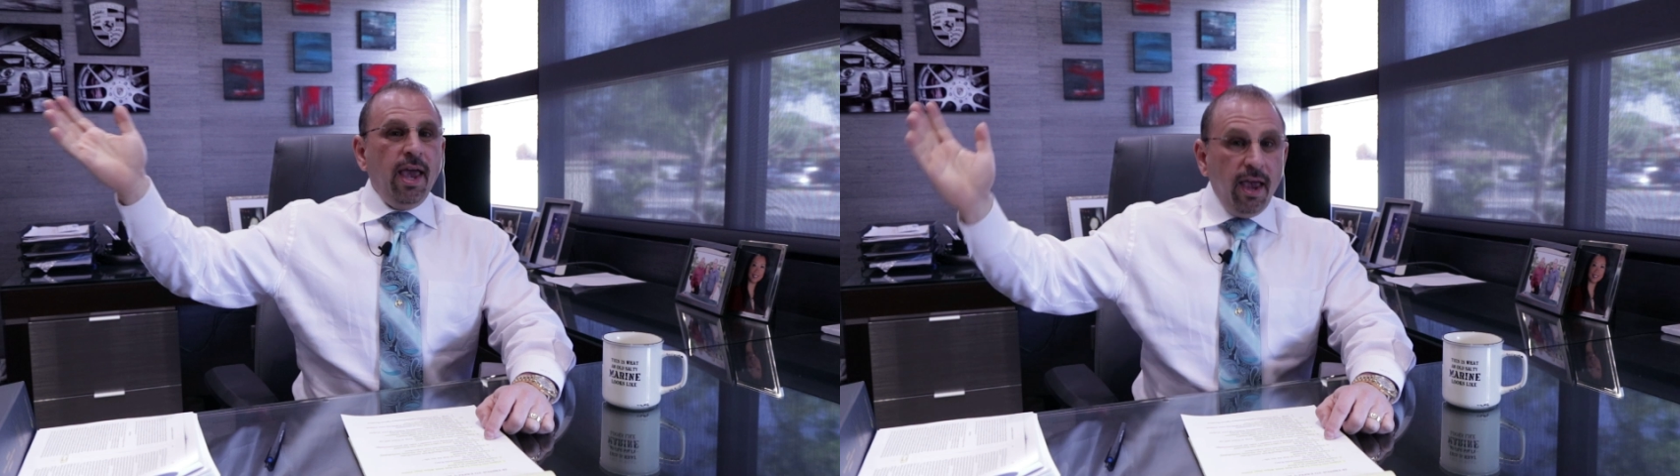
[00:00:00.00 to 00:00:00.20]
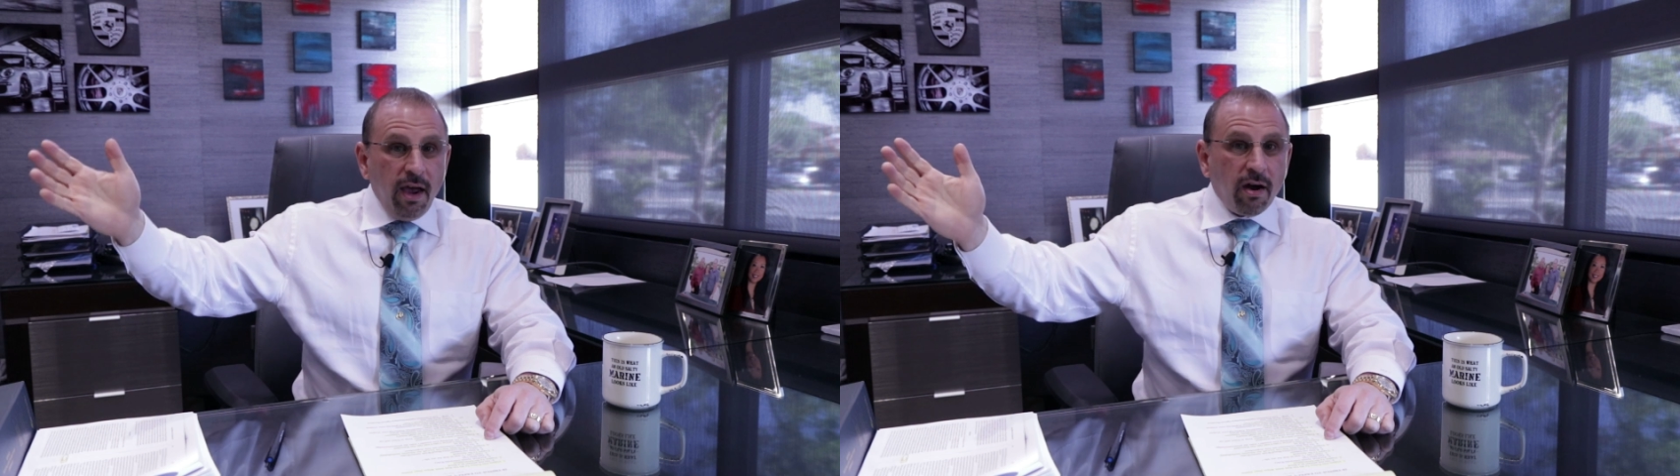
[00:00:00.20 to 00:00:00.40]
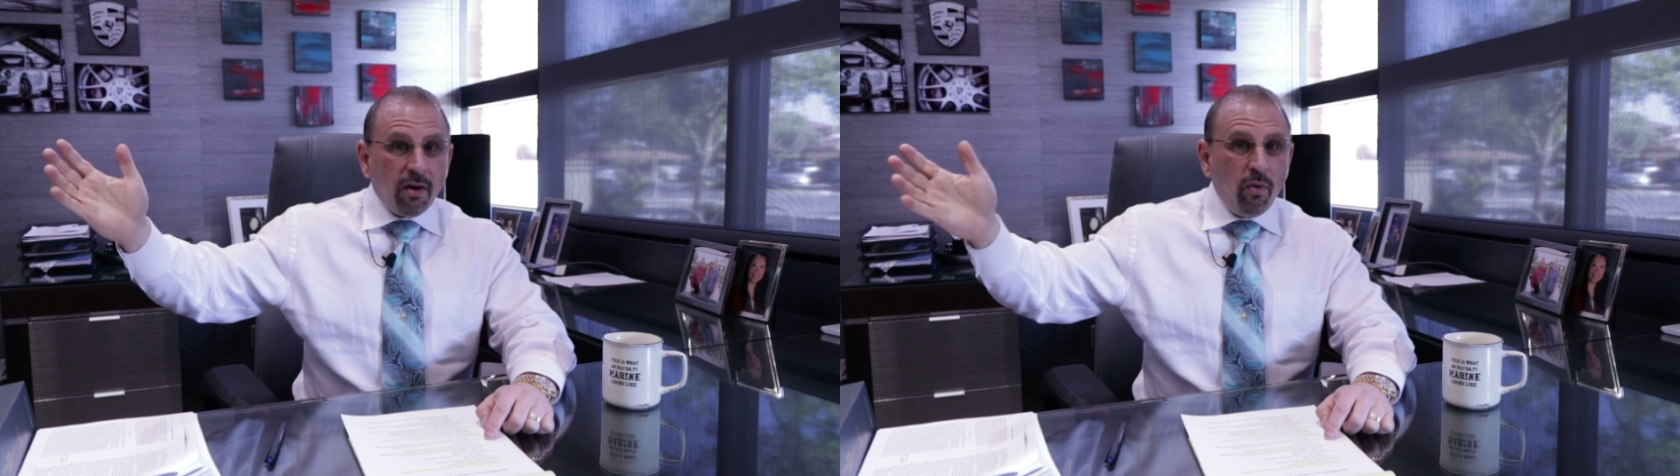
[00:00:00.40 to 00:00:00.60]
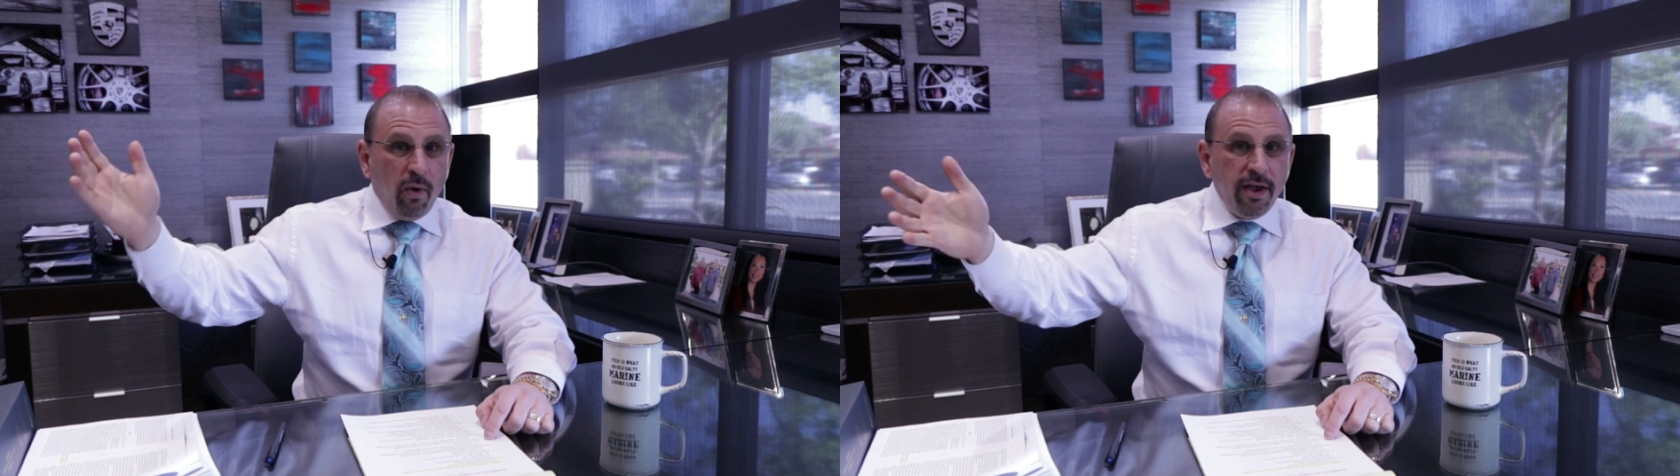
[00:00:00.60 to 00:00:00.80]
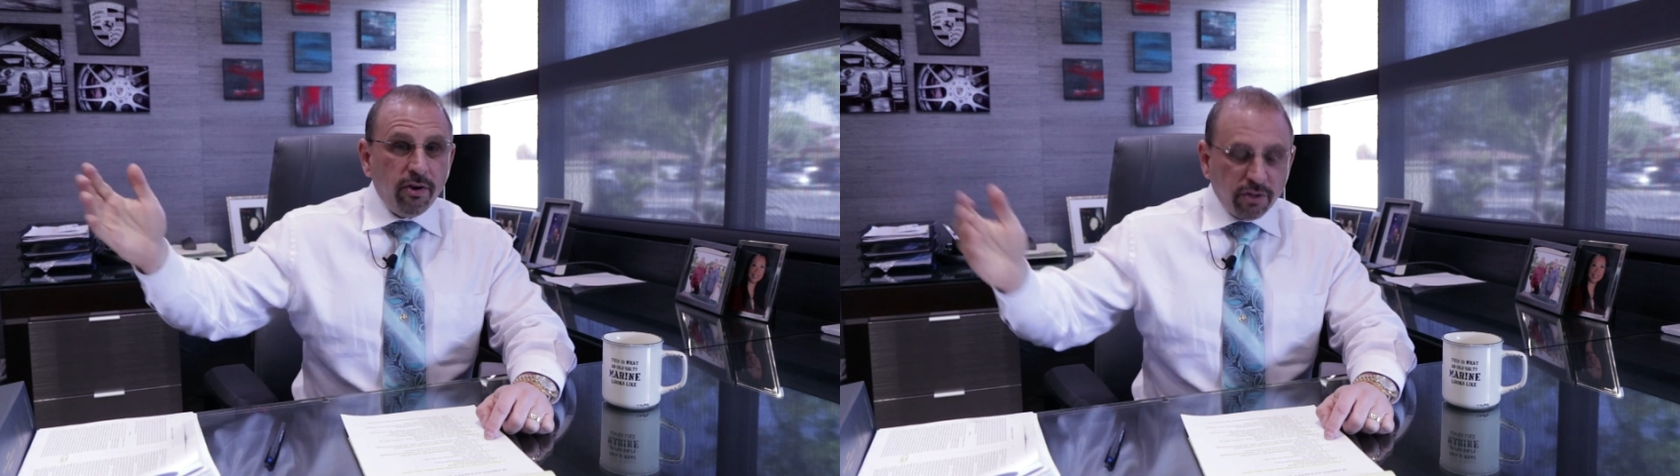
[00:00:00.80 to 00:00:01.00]
hear
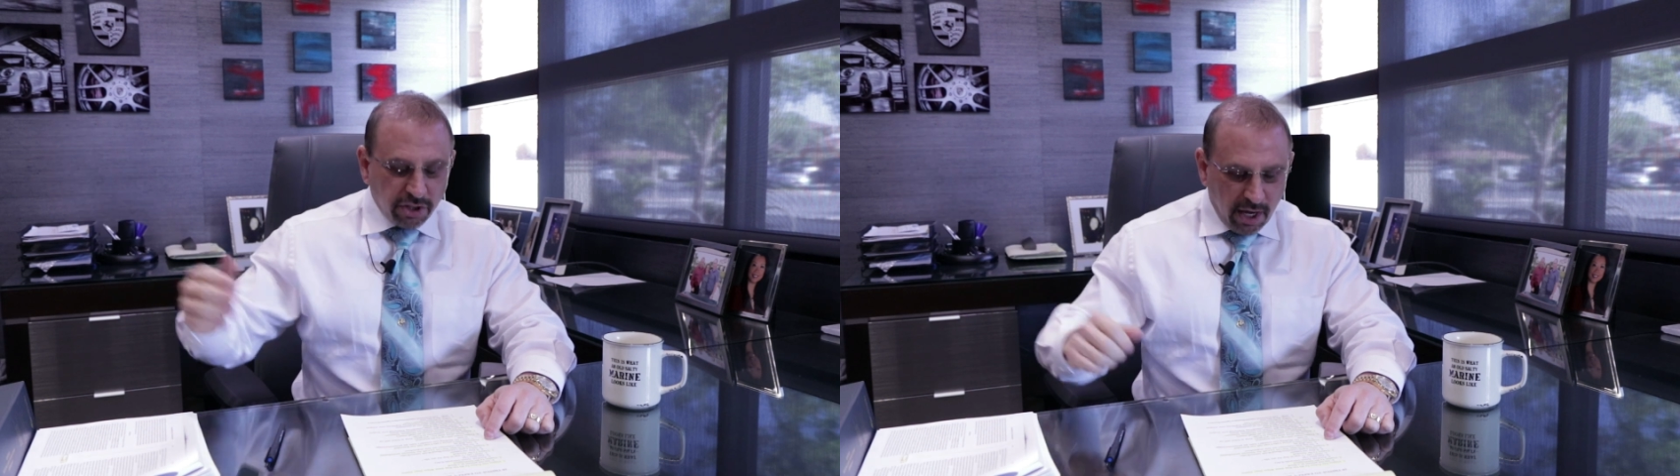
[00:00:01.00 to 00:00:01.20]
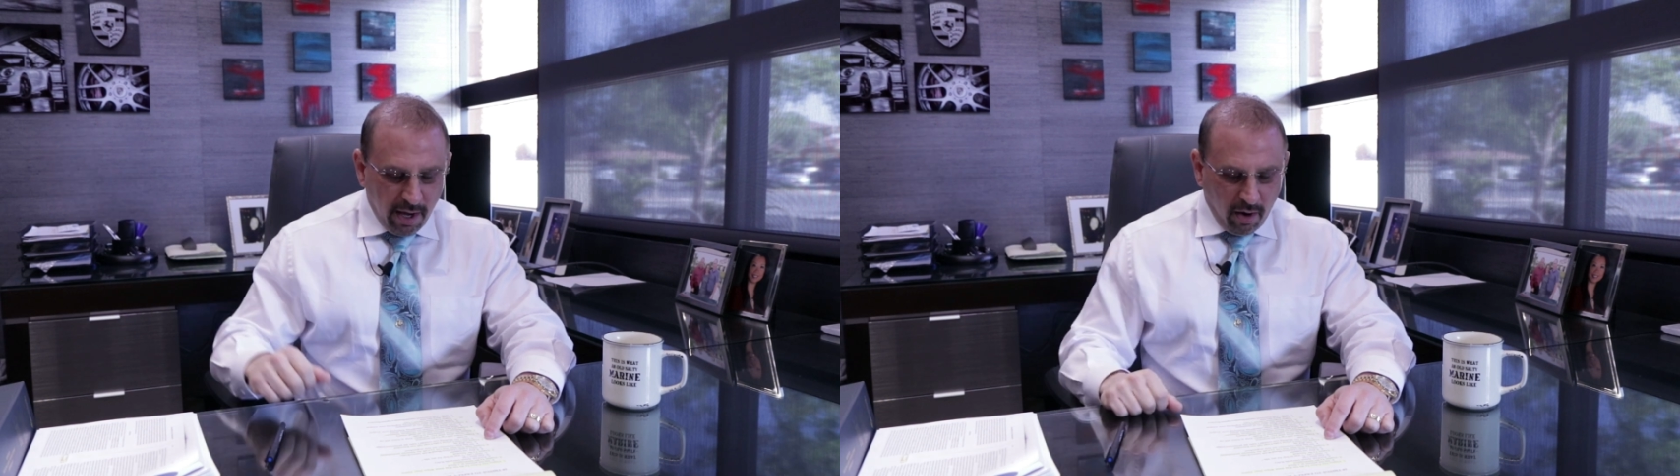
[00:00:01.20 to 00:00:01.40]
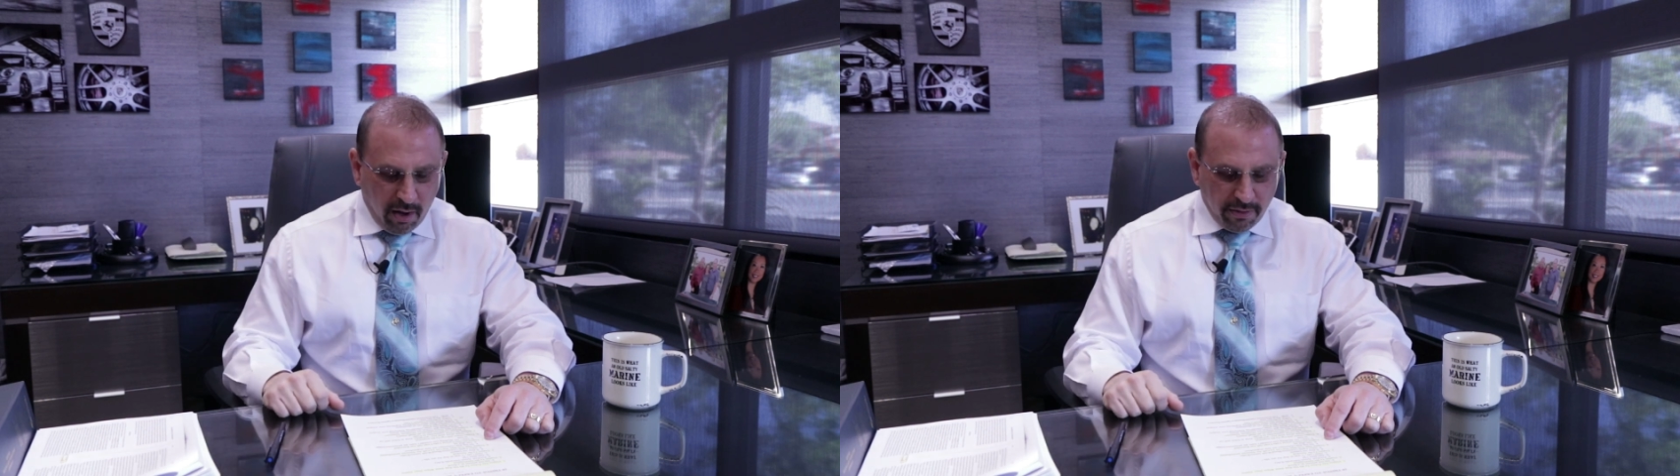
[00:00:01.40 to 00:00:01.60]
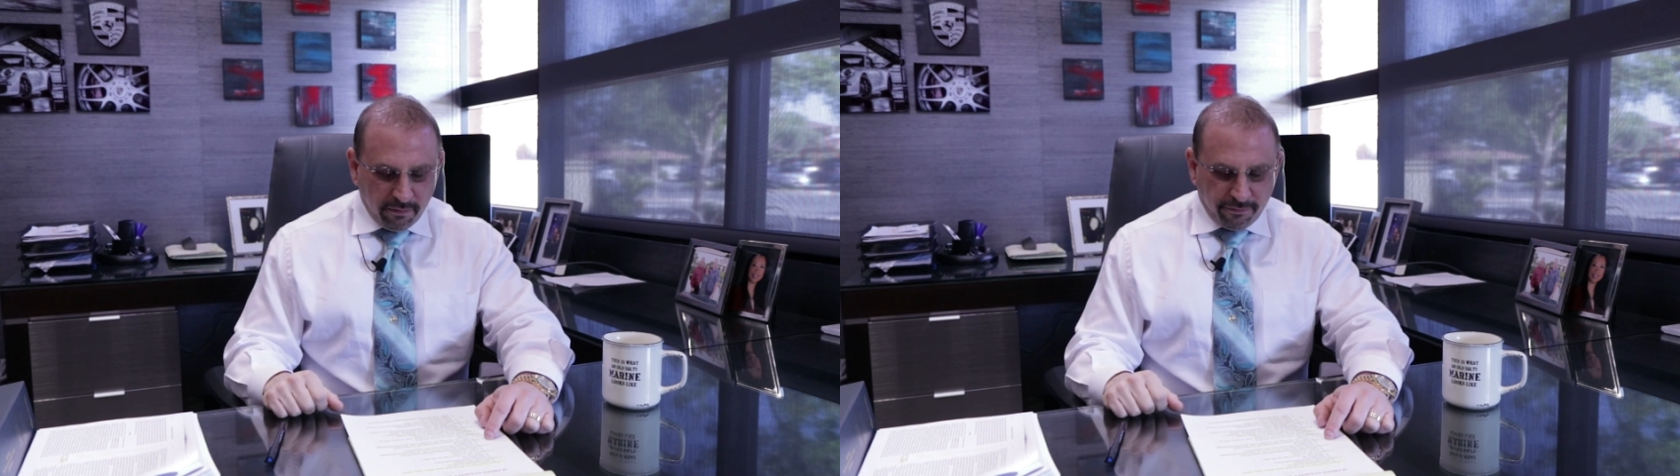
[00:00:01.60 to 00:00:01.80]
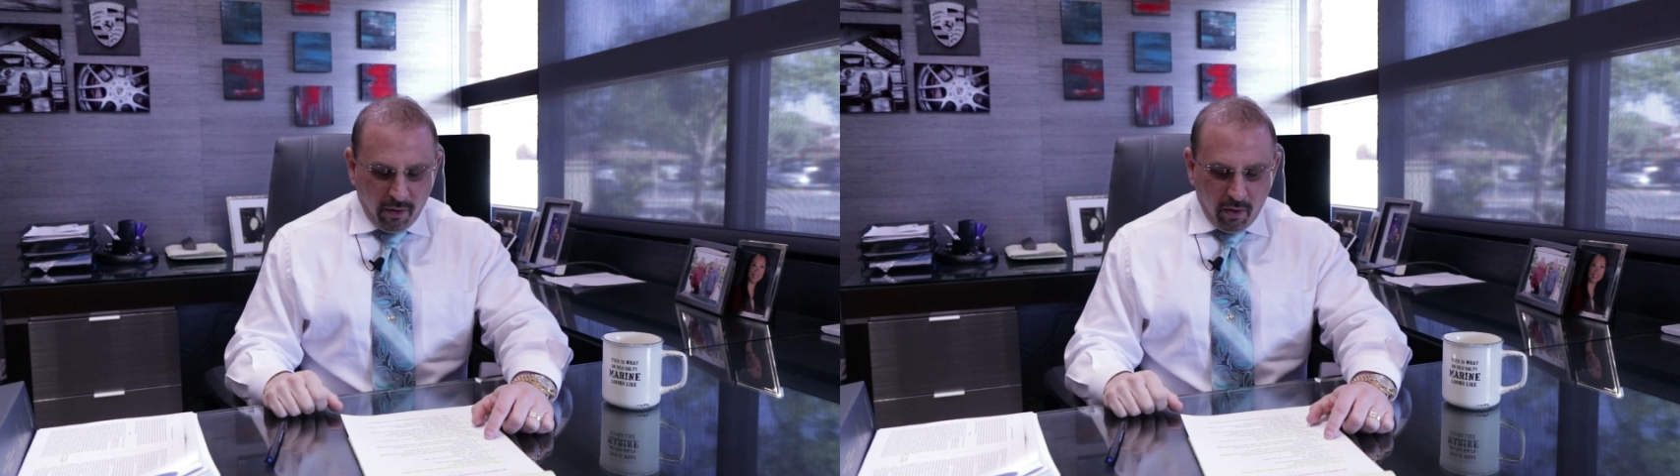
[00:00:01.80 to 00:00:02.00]
what you're saying on the
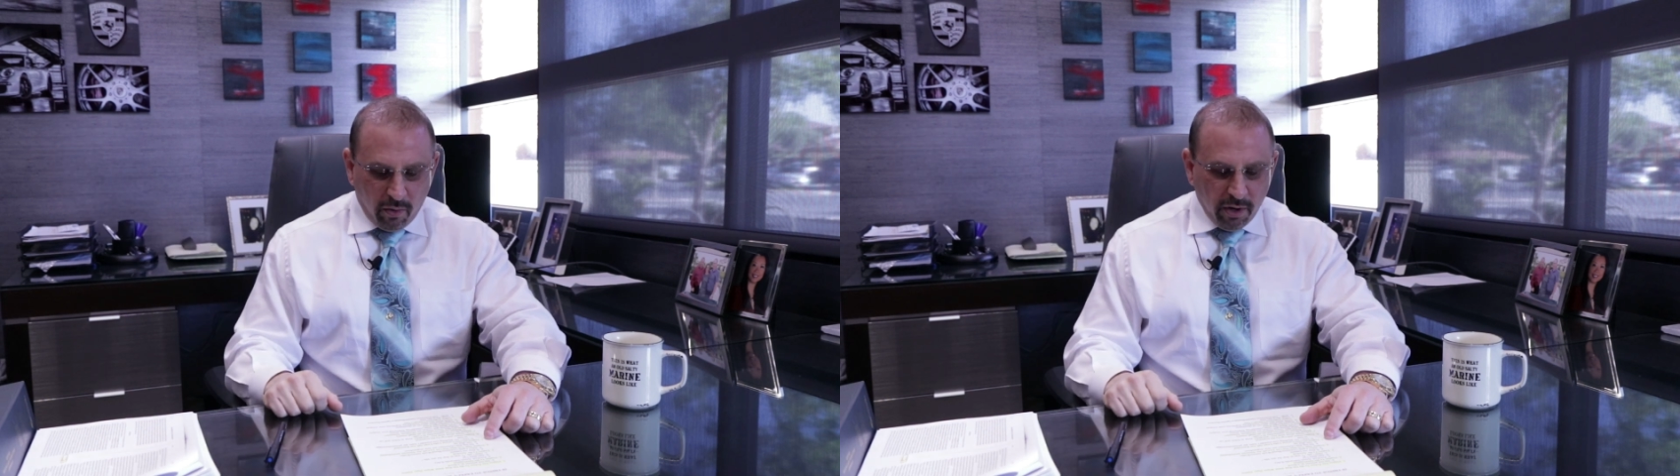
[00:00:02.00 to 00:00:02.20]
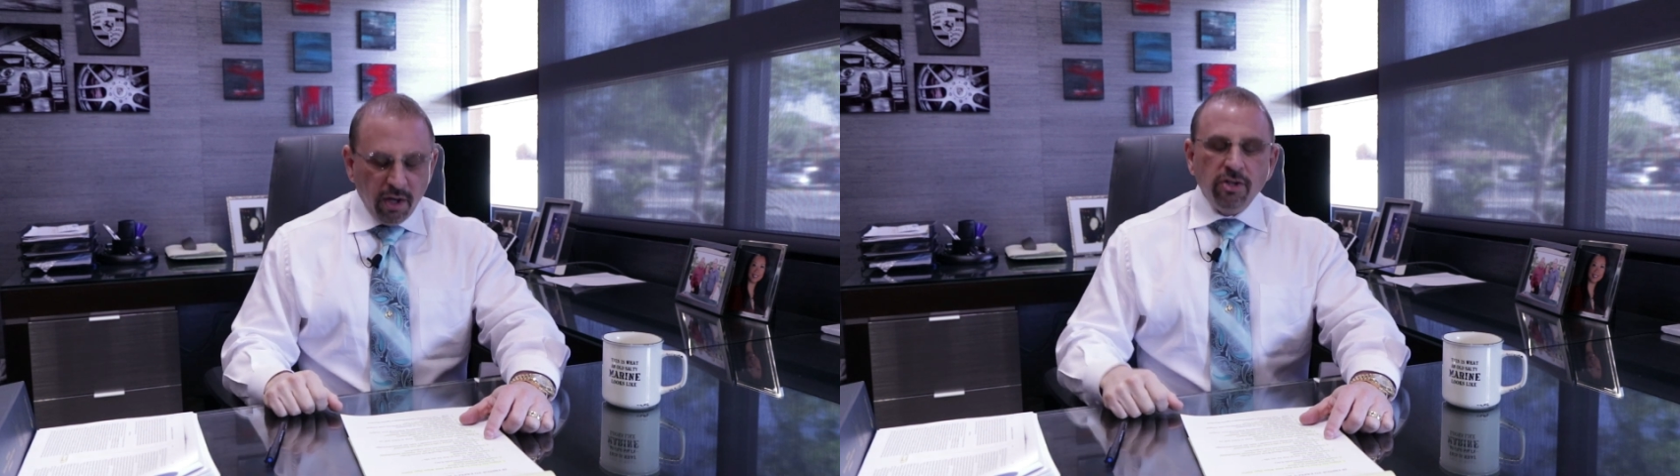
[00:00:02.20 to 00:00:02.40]
phone.